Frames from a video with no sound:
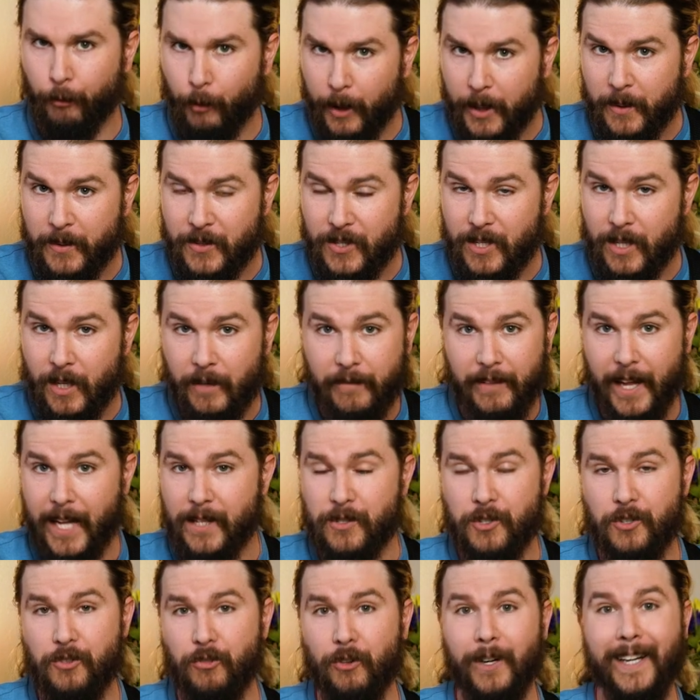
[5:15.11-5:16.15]
frequency of
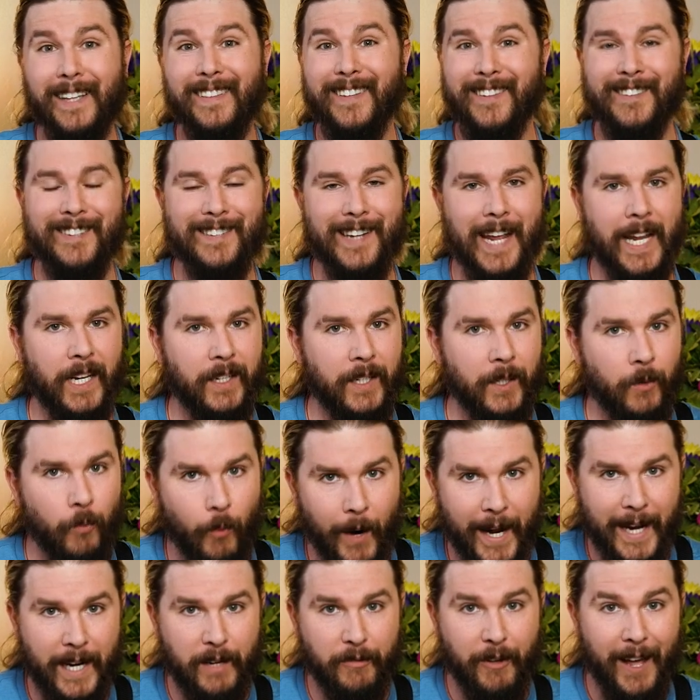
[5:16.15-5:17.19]
that string, the
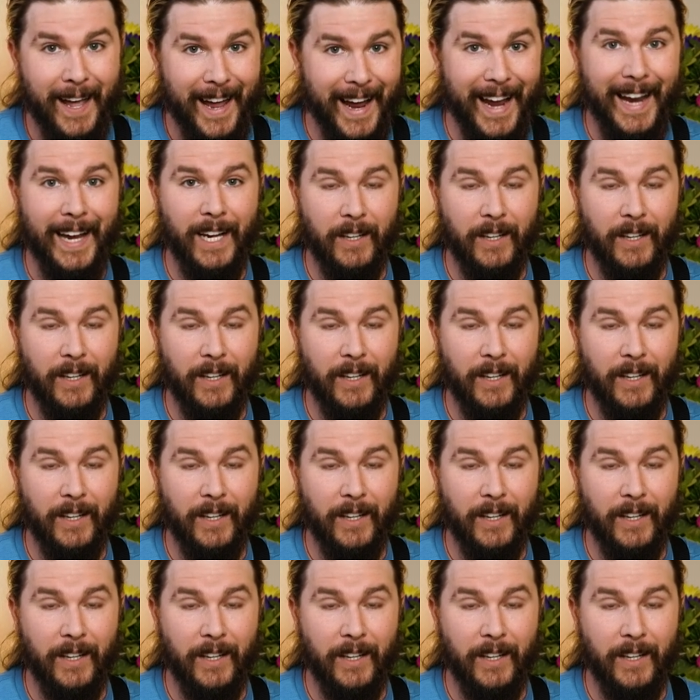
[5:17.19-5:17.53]
standing wave,